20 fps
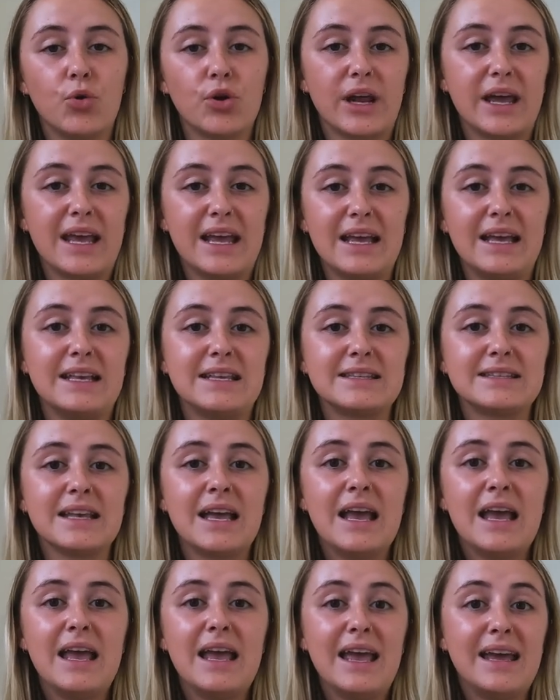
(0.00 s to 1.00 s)
what it is
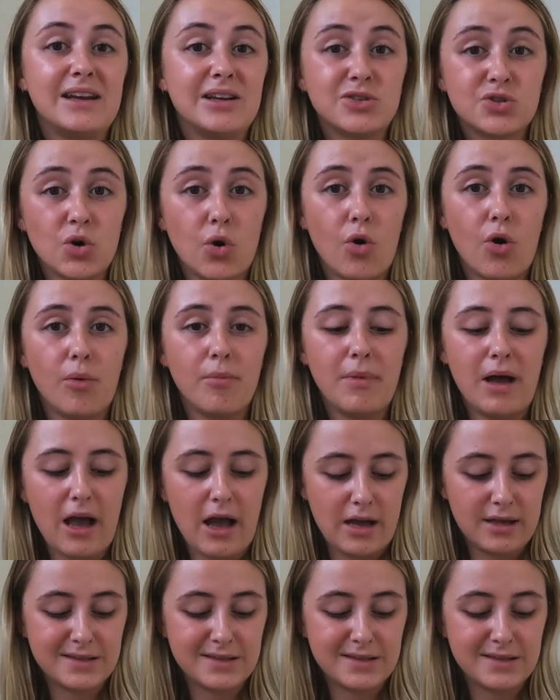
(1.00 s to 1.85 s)
in a dorm.